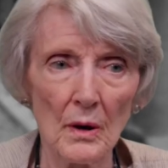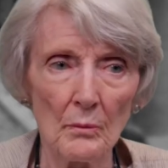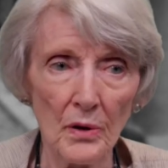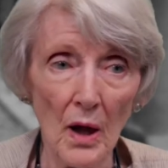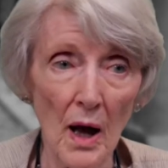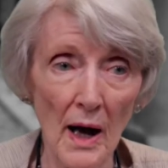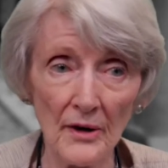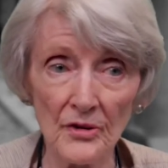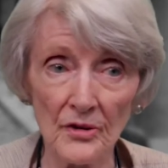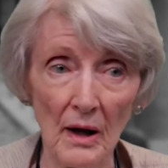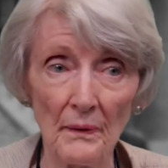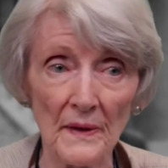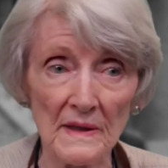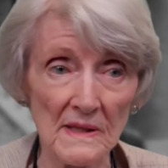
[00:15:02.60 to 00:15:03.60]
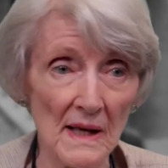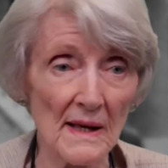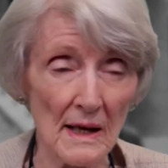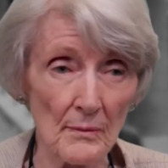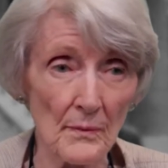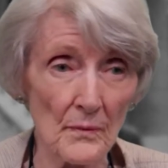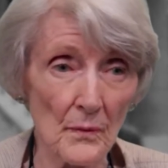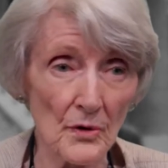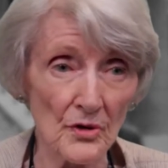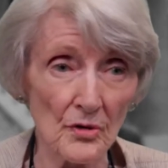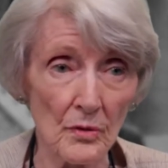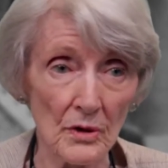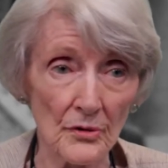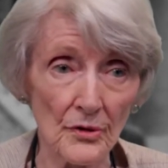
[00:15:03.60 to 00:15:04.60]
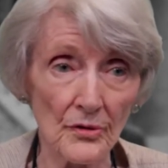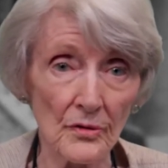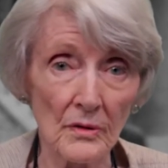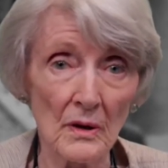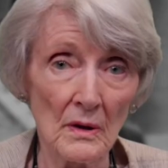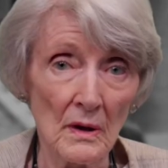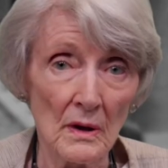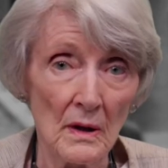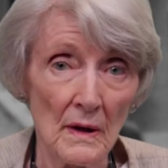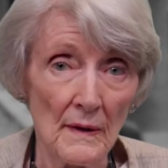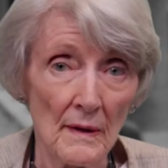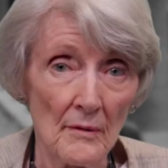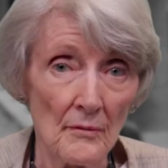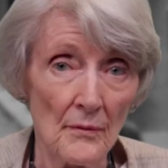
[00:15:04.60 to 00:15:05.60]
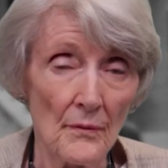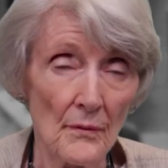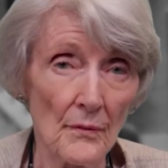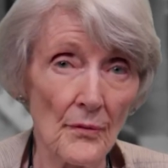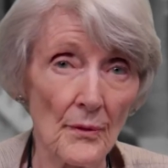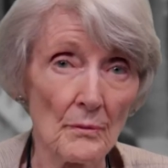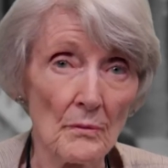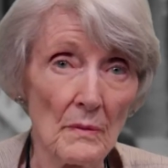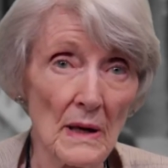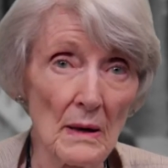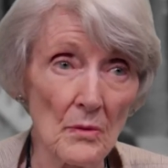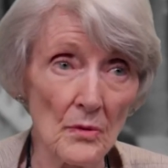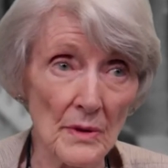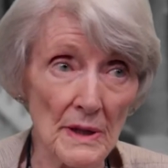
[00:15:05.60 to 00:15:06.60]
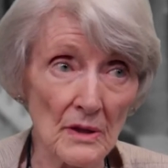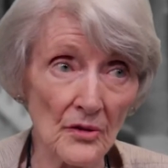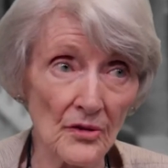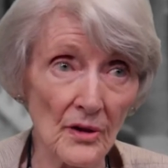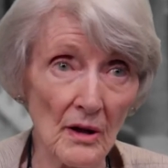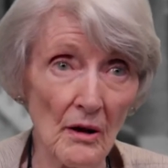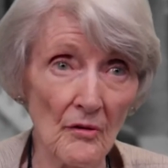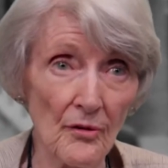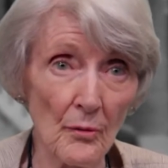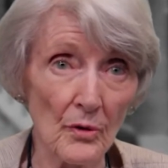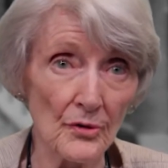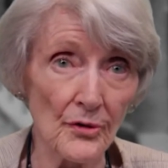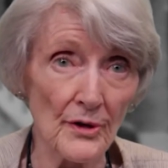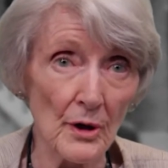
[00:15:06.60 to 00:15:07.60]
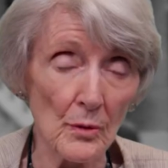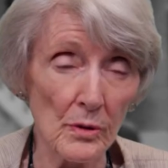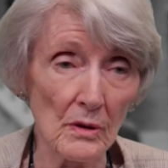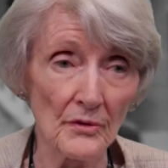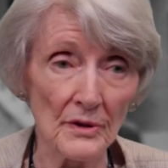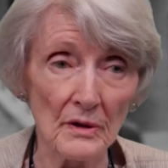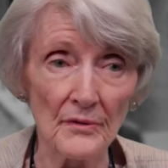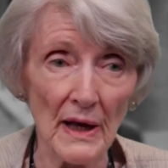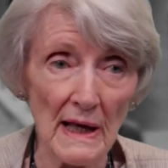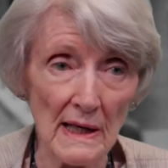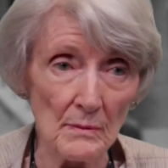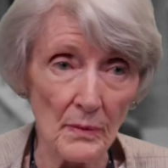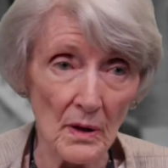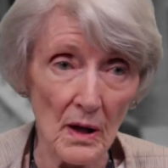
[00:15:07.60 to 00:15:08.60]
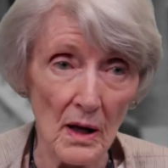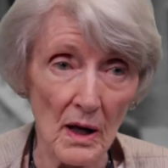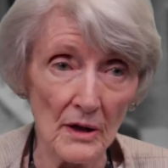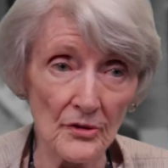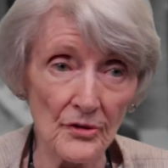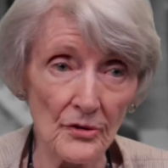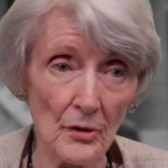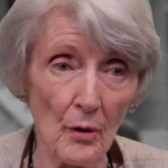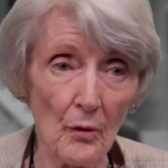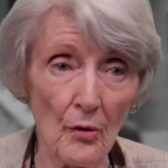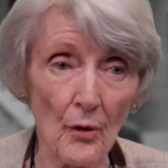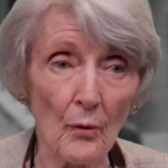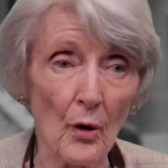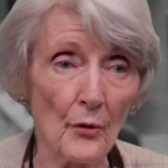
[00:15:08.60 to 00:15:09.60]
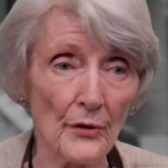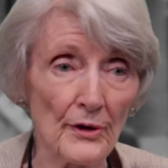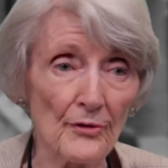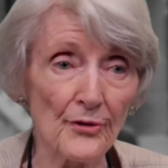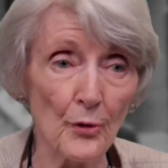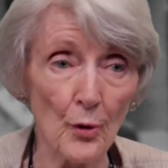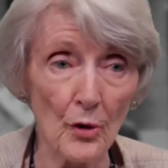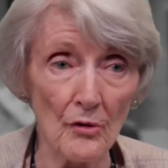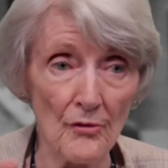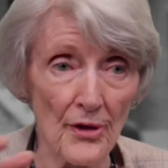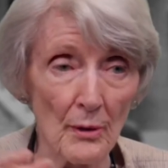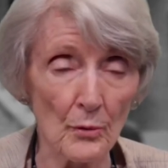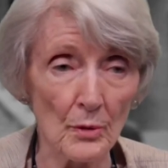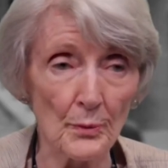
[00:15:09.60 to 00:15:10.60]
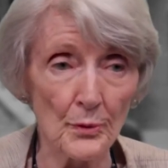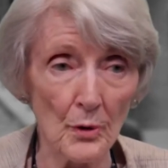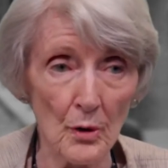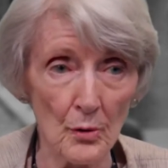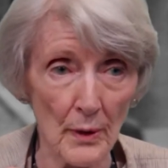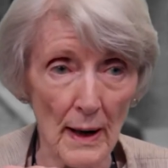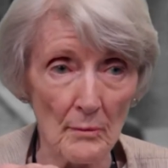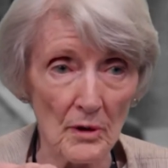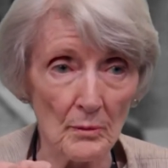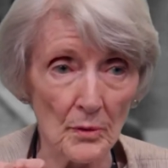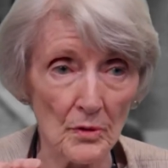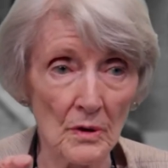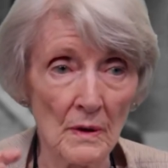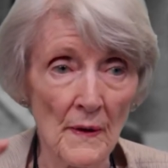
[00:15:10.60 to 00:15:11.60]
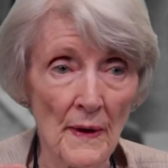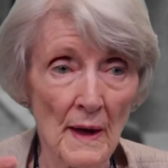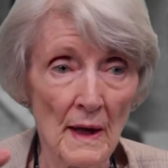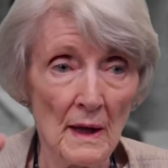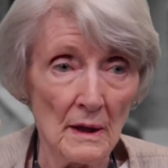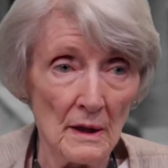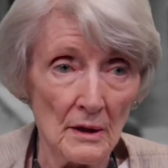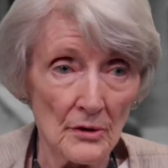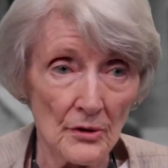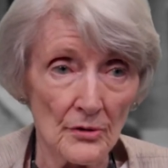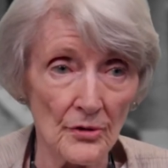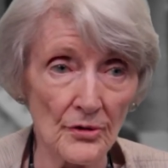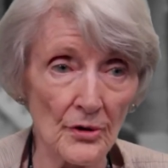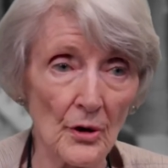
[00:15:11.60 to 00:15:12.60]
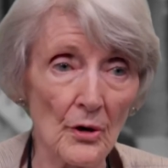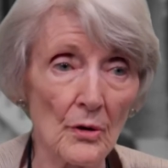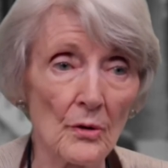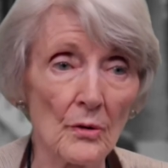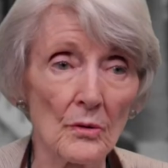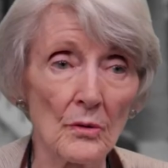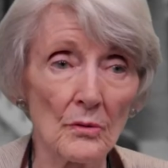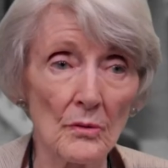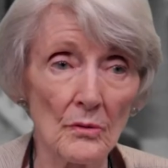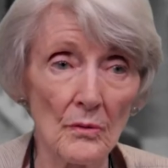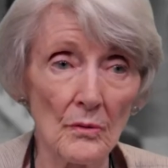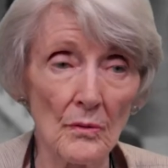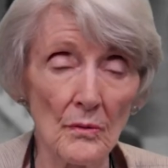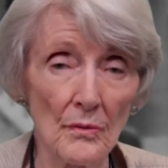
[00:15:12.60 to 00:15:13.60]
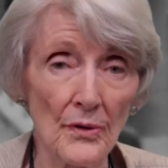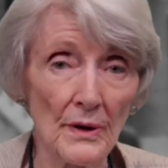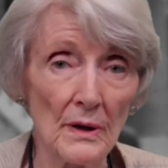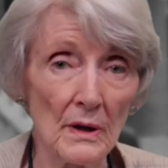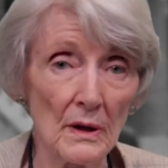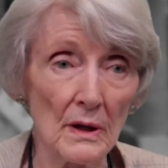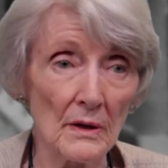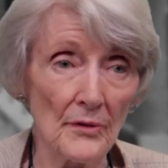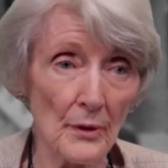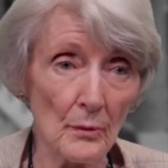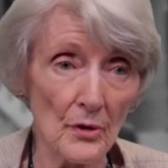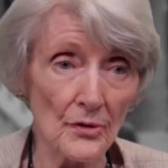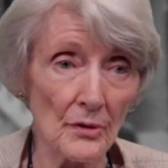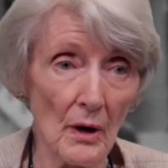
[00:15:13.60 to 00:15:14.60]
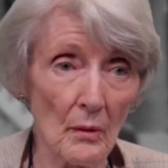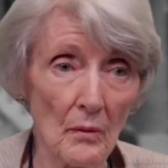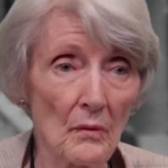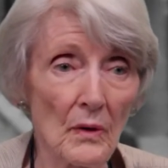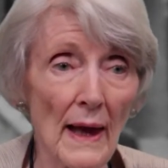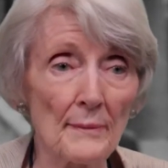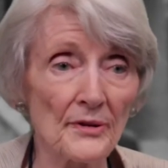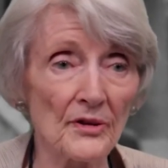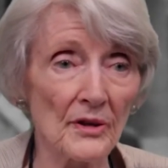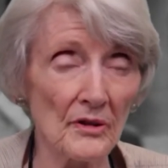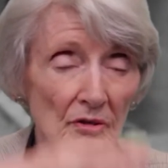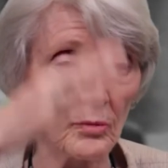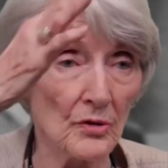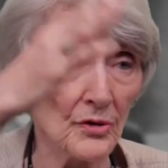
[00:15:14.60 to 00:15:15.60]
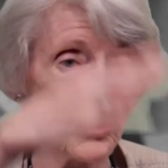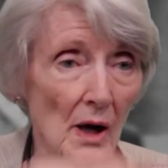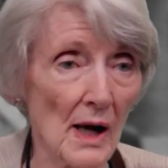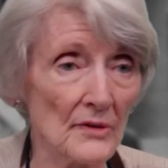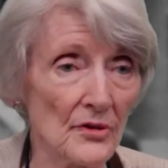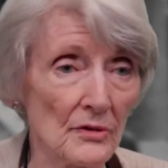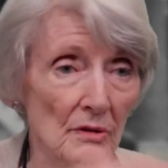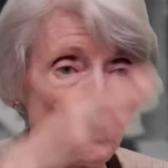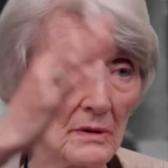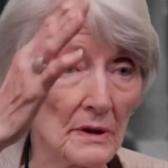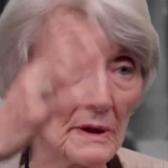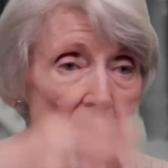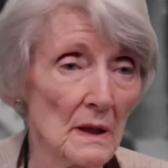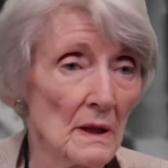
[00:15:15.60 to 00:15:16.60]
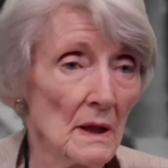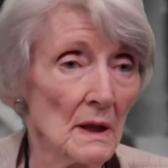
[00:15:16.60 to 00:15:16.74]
blocks on the tape, which was the memory itself was the equivalent of eight blocks, although only four of them were programmable. So mm. the there was uh, Six was constantly